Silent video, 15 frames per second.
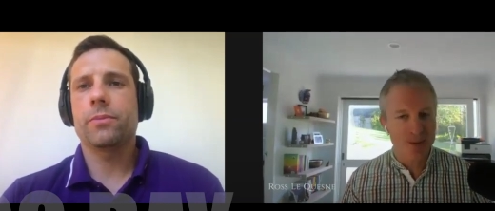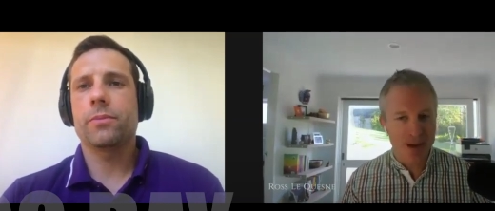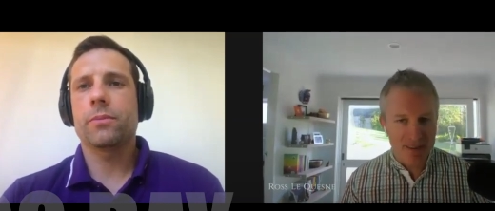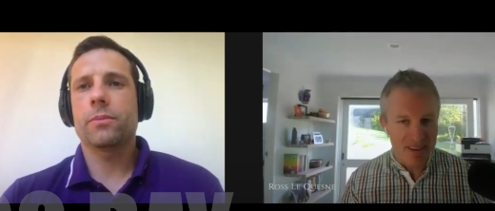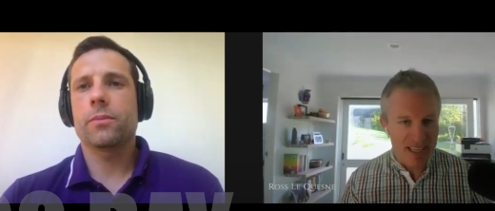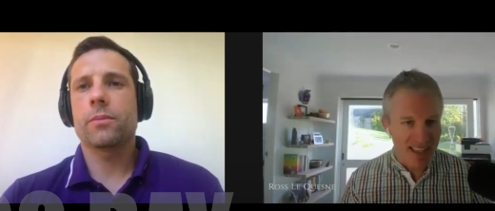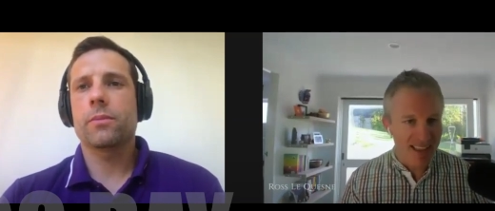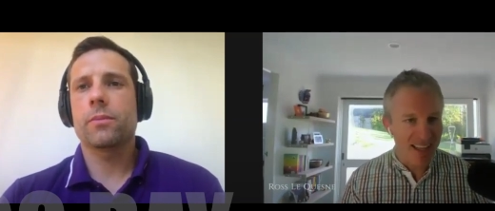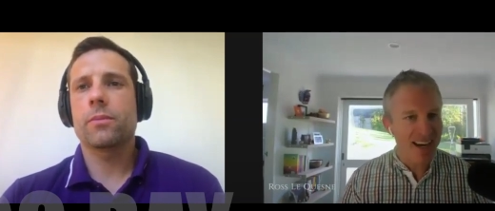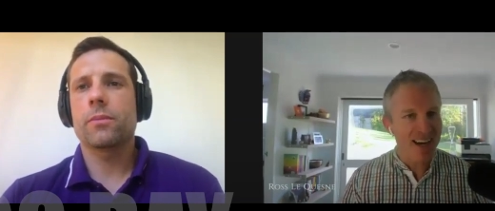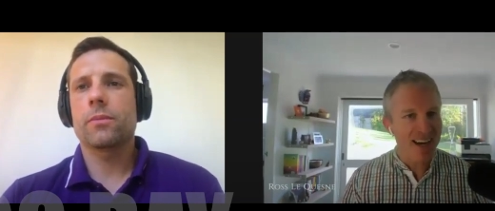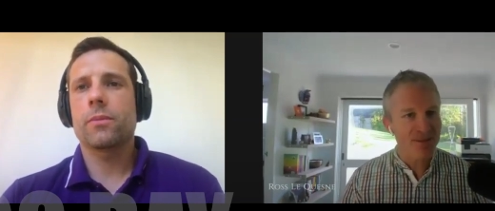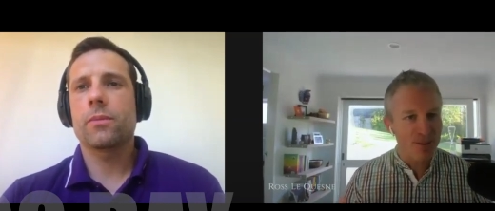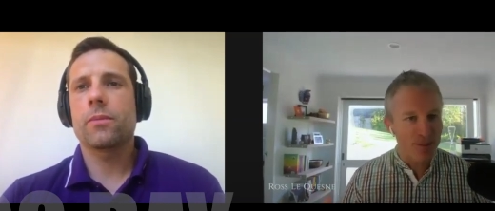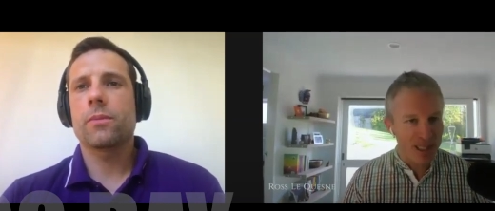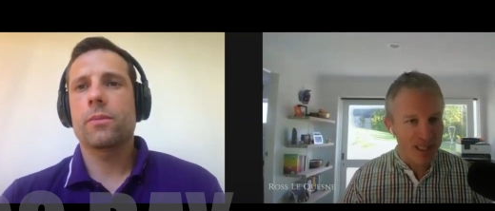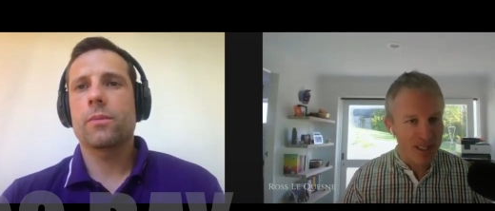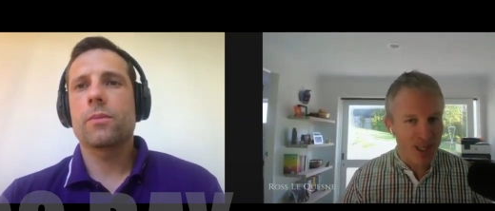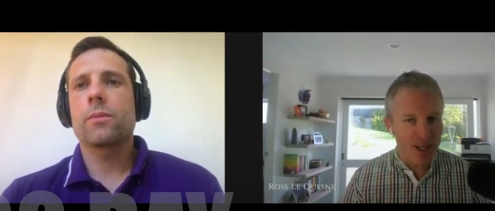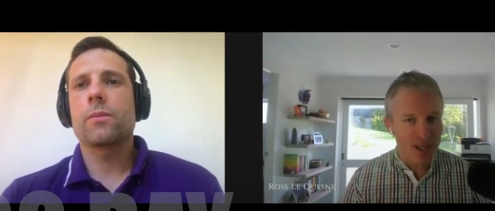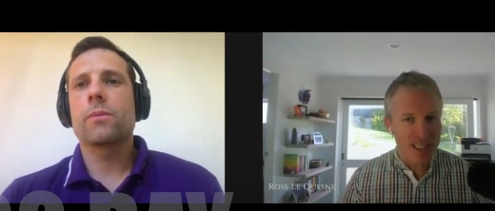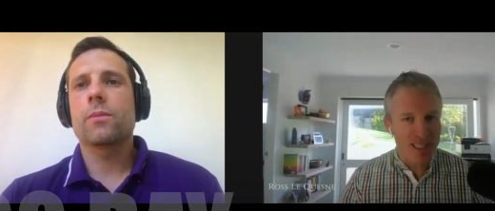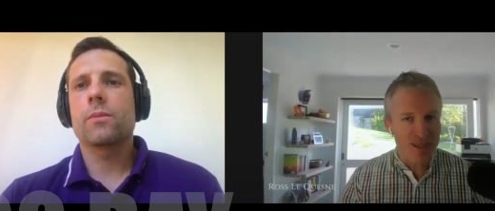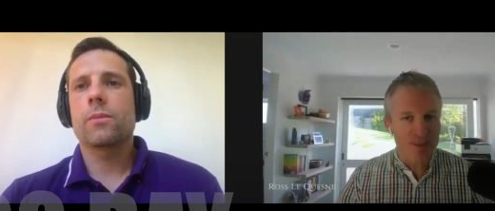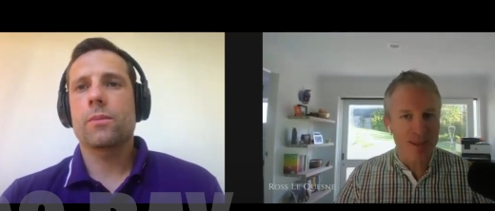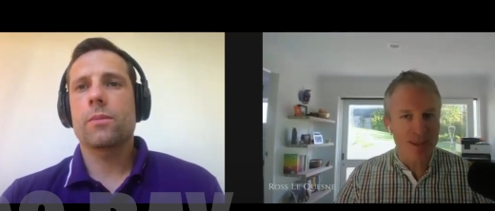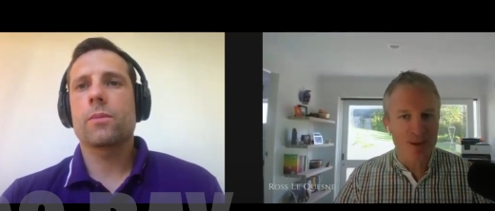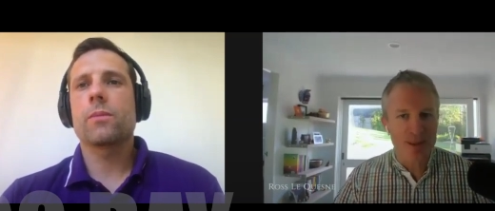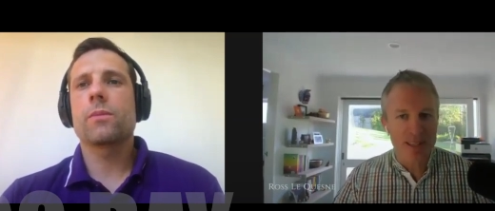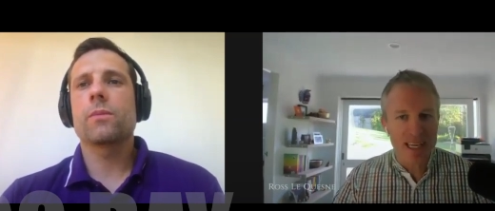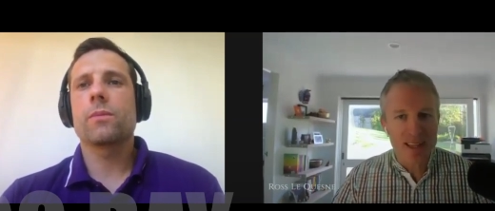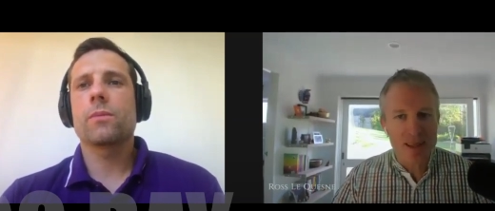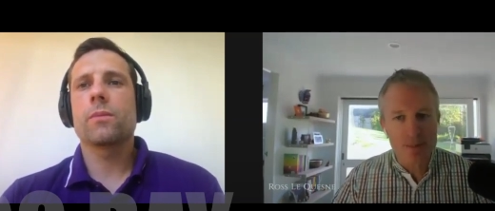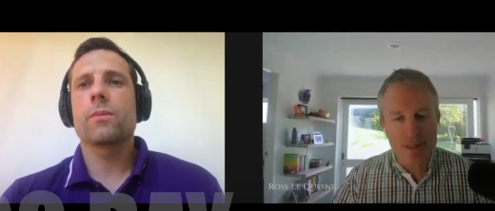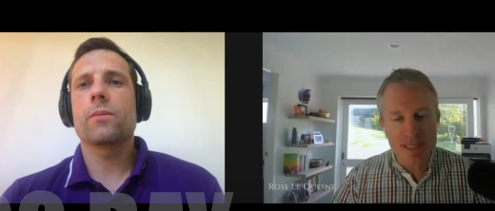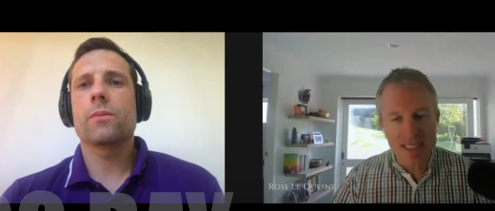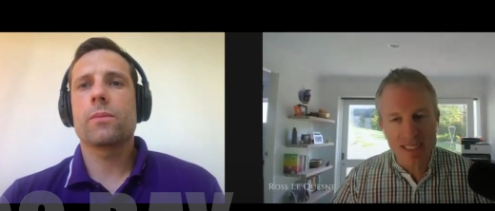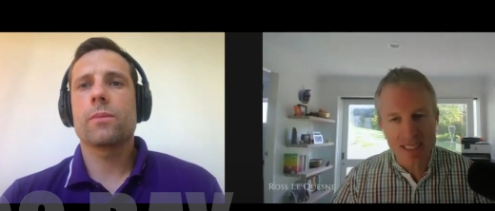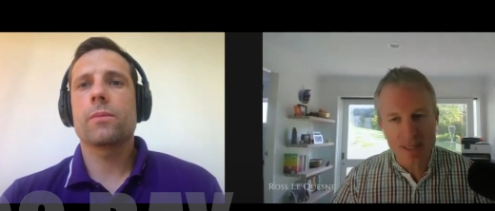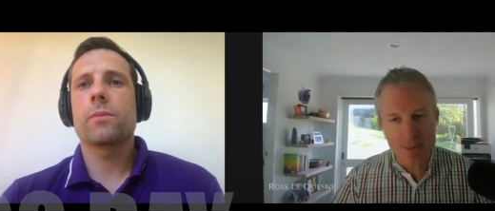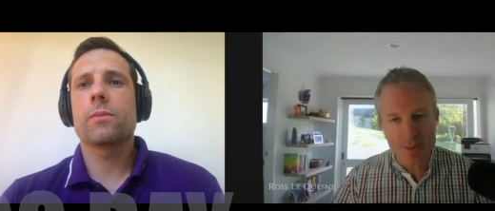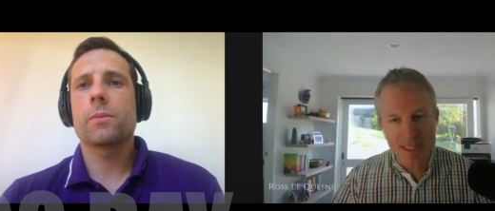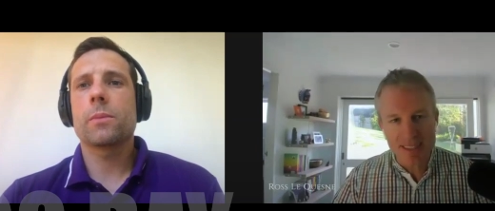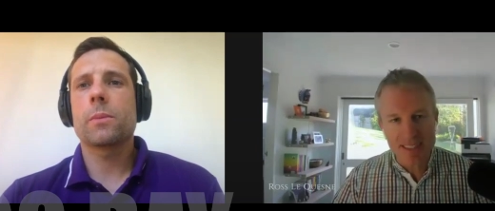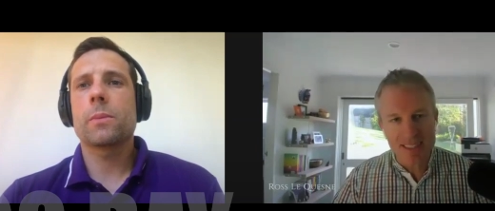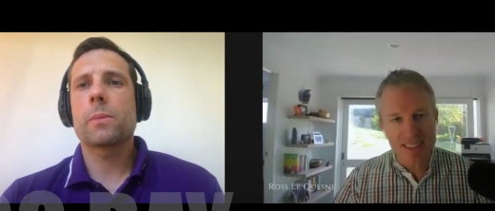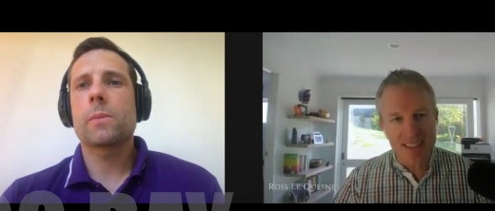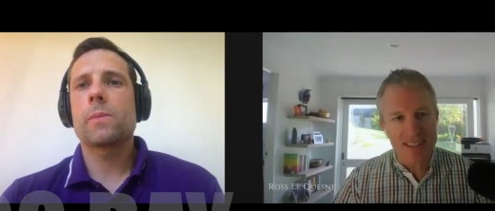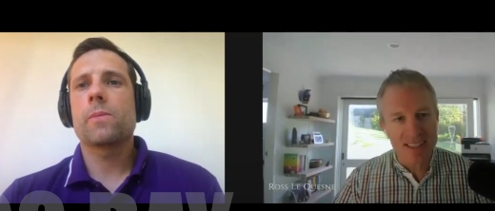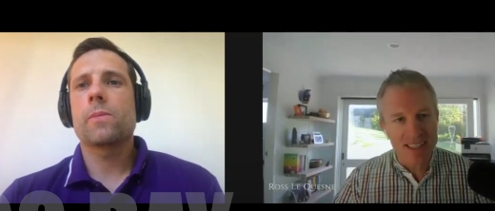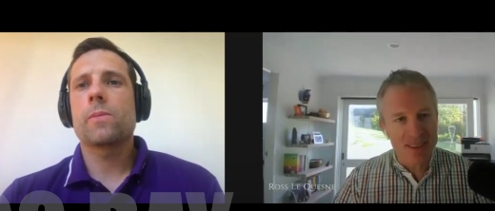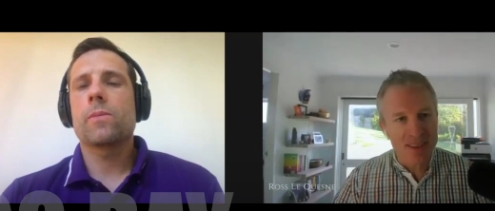Speaker 1: we're having a laugh and we're joking with all the other participants in,